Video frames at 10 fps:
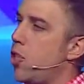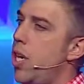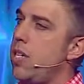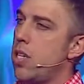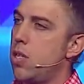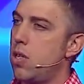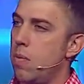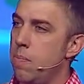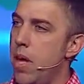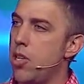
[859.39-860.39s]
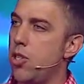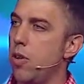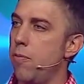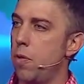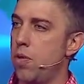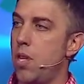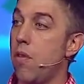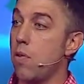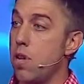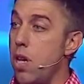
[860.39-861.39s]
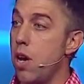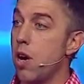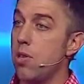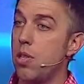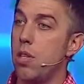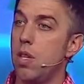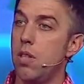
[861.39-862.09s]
Jesus ministered for several years.